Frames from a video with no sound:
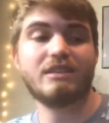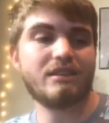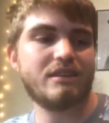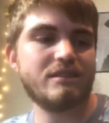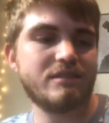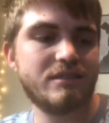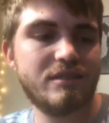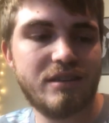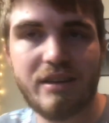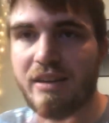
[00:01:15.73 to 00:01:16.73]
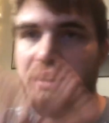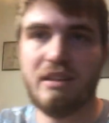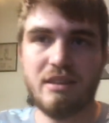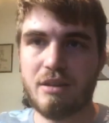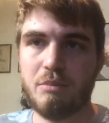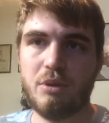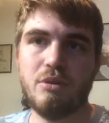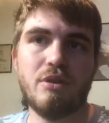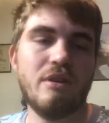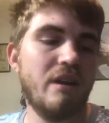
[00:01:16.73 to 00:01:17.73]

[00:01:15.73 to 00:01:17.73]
sit this in the computer